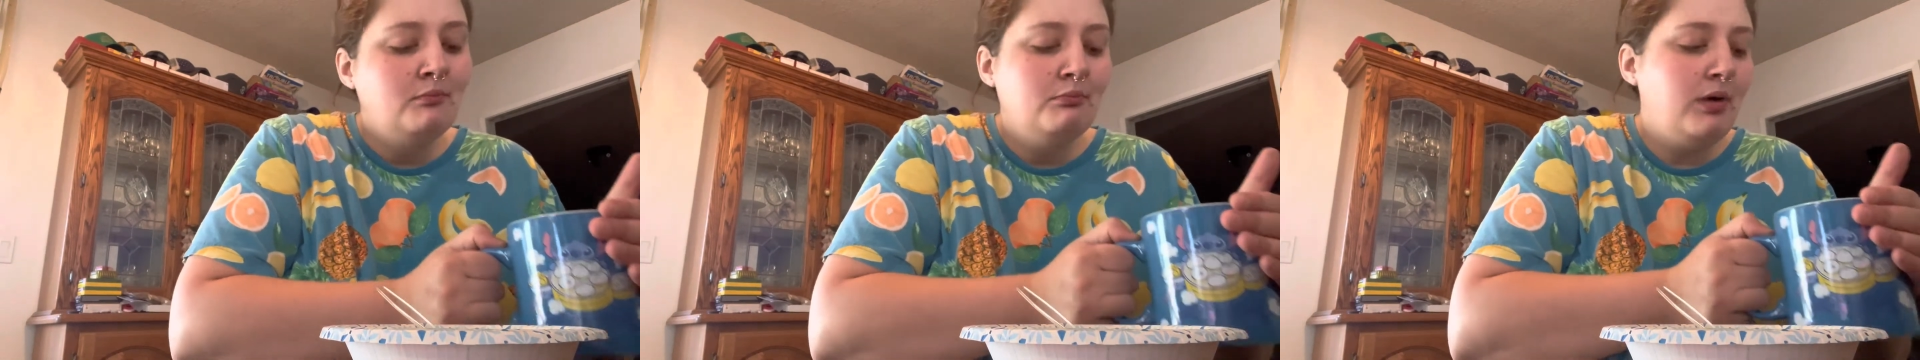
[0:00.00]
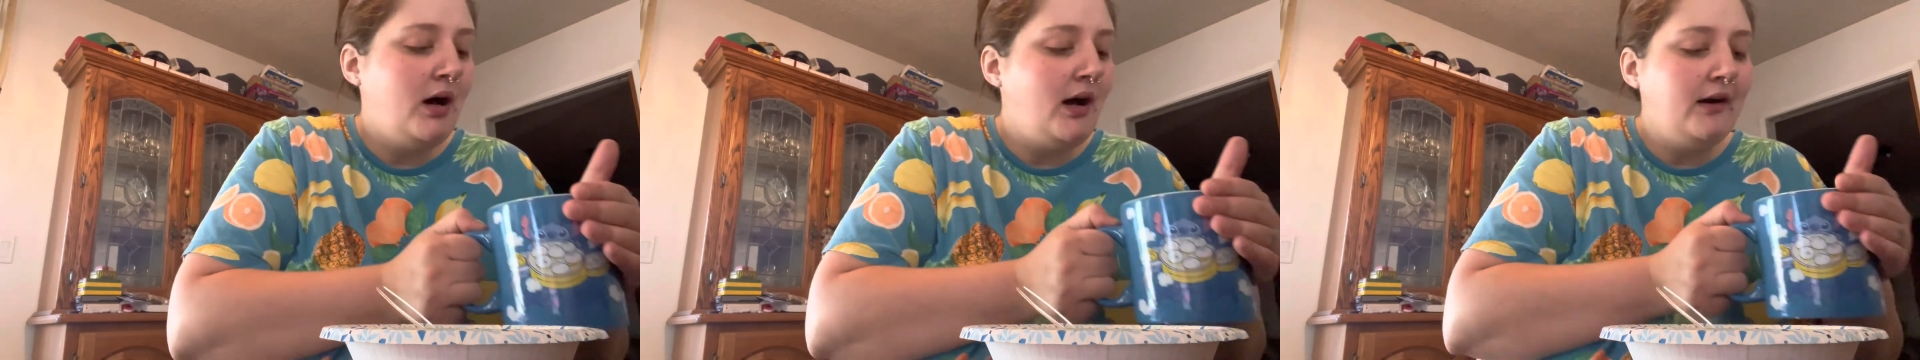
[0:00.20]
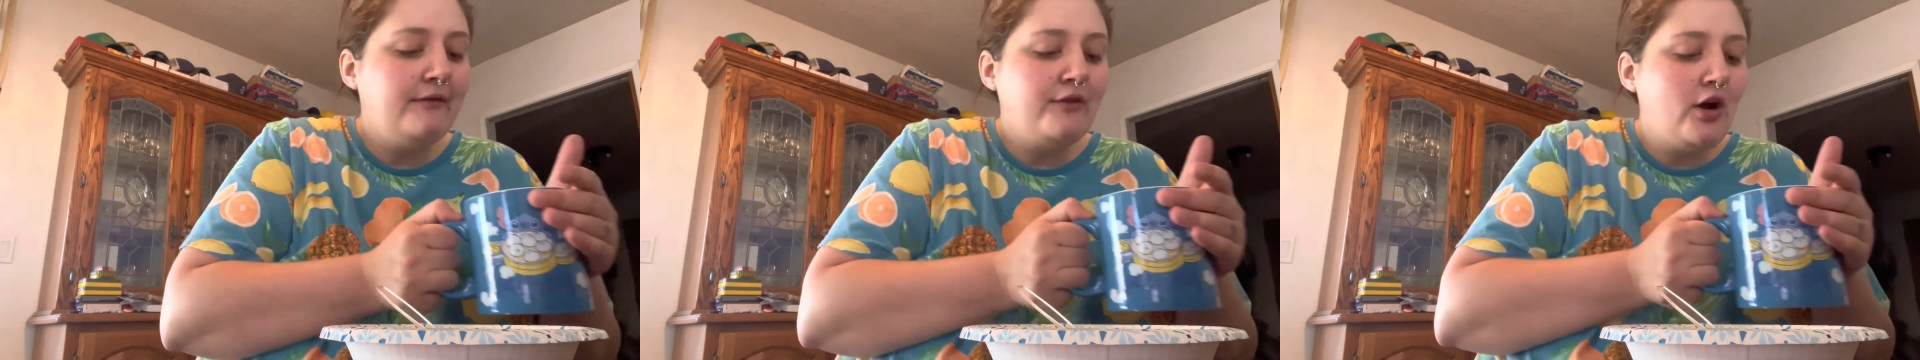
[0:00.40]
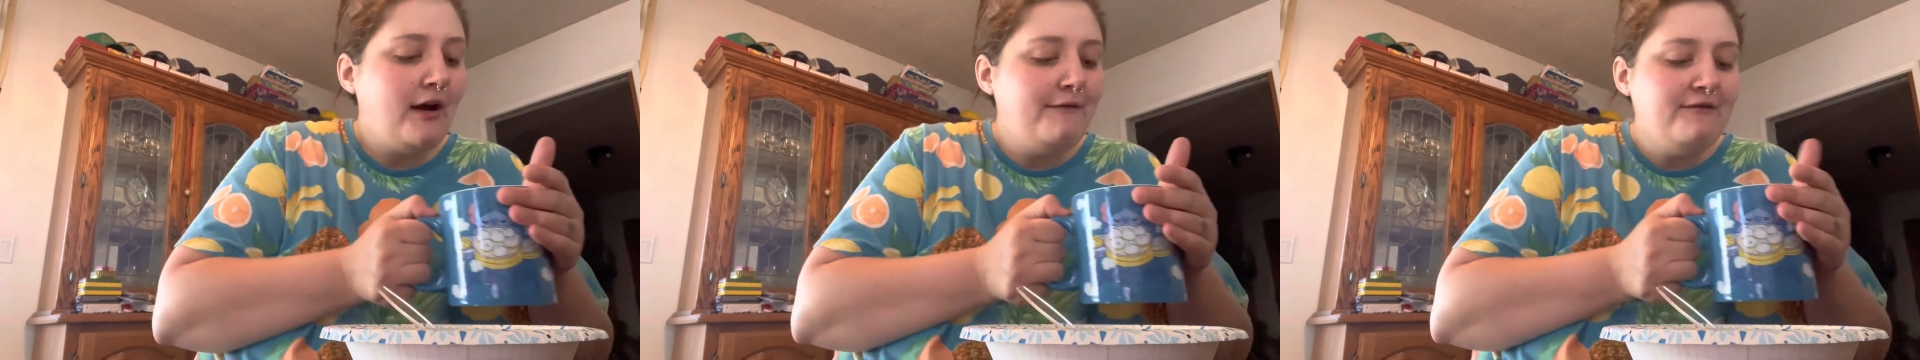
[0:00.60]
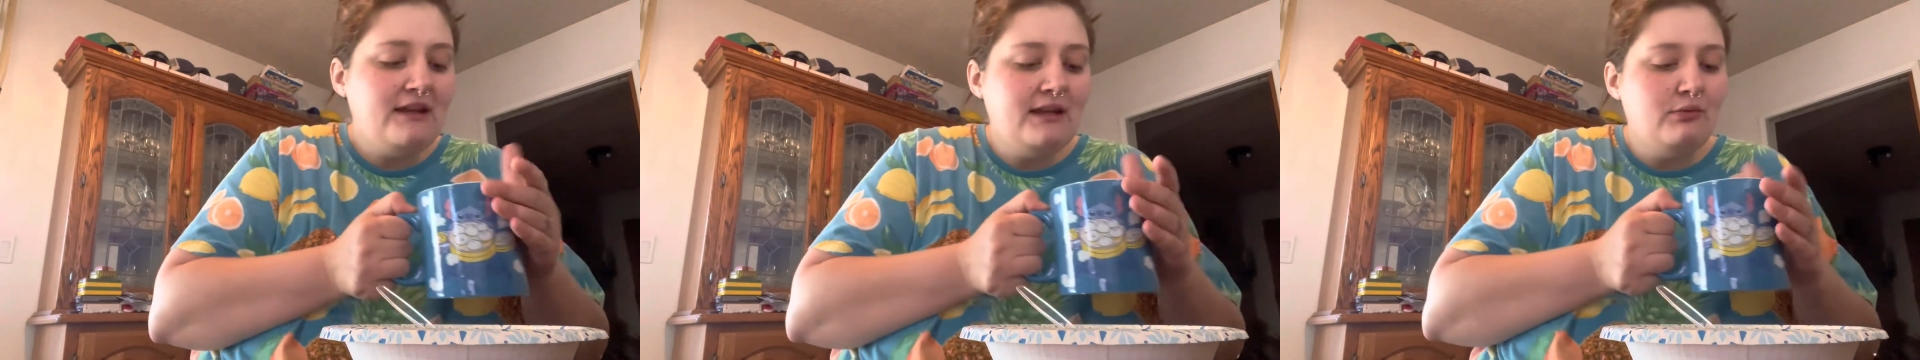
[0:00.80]
pot of
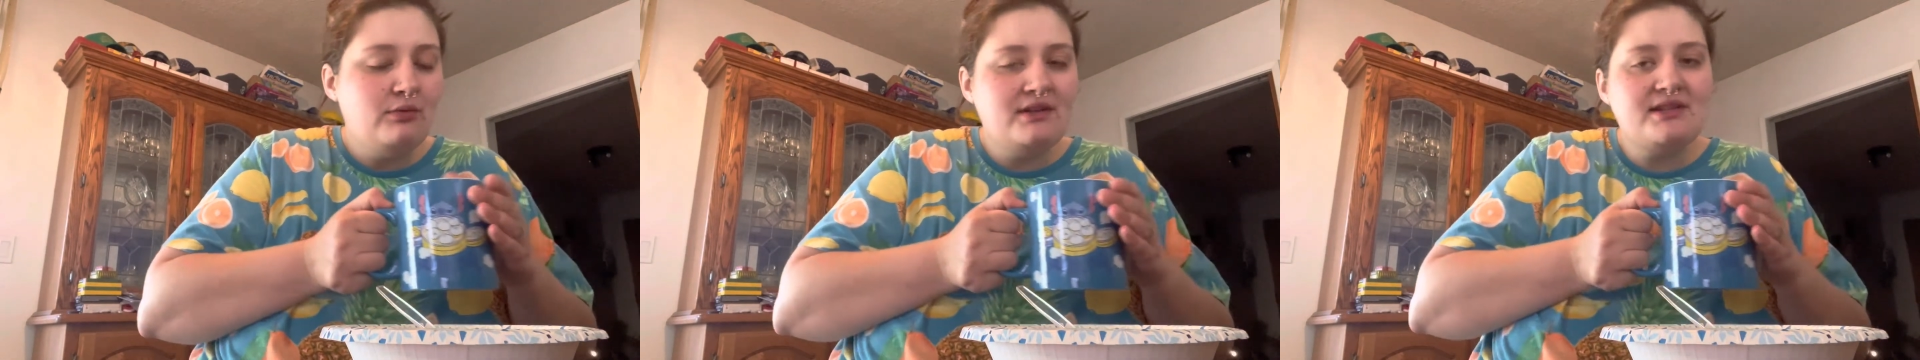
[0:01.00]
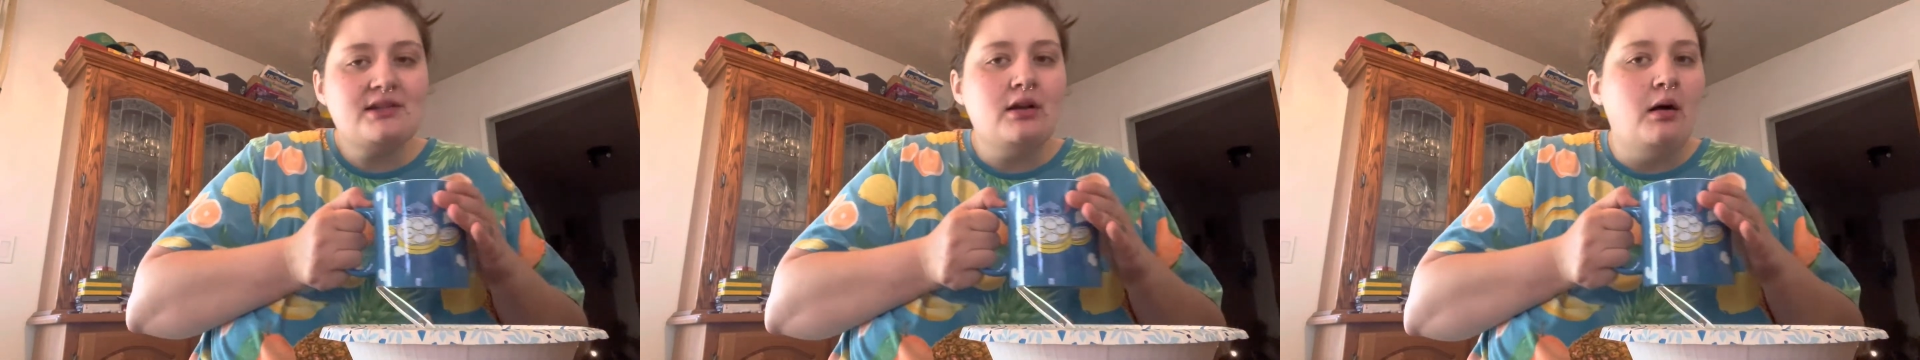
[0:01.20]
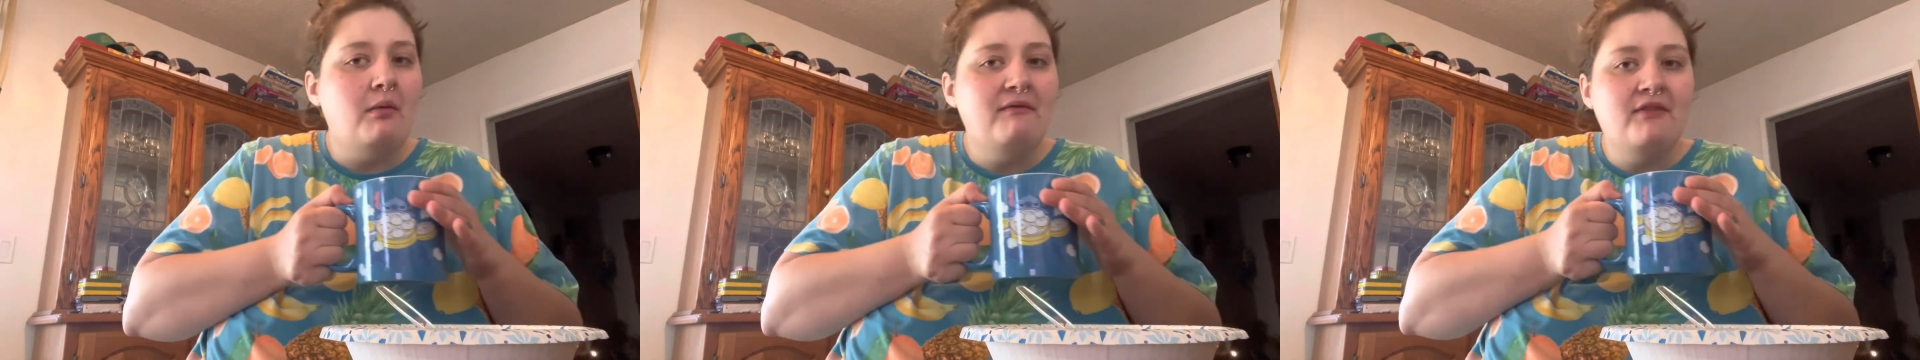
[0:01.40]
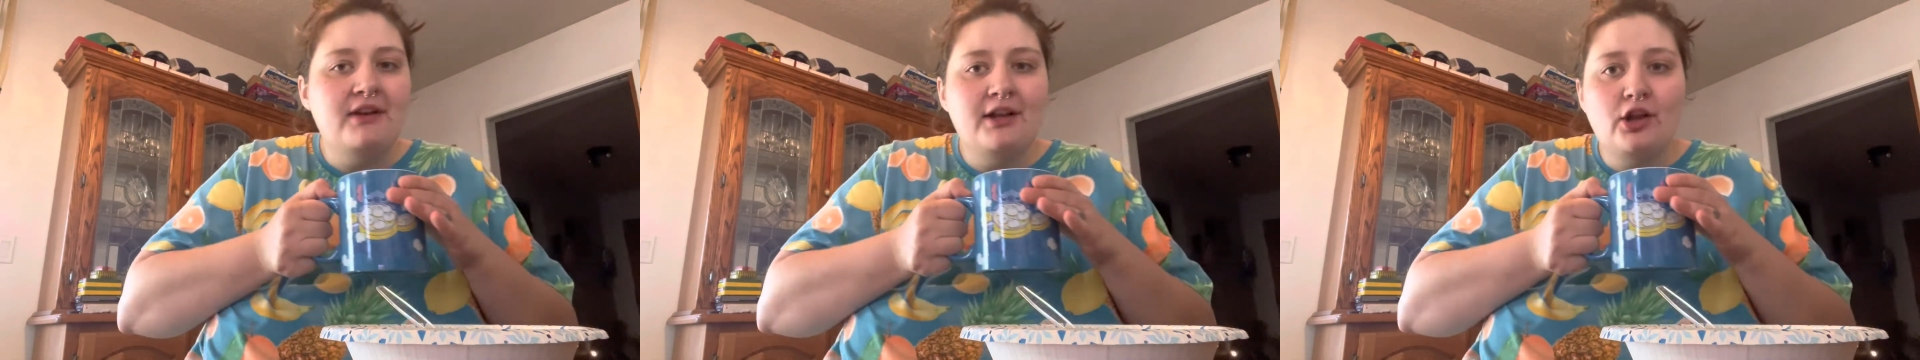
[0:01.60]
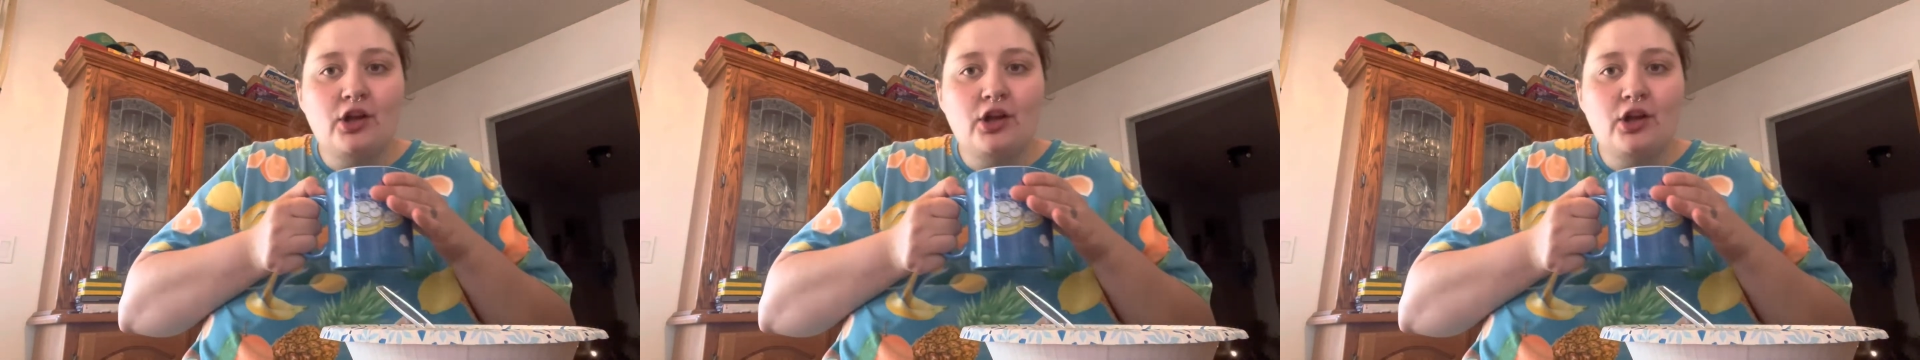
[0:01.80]
coffee with some vanilla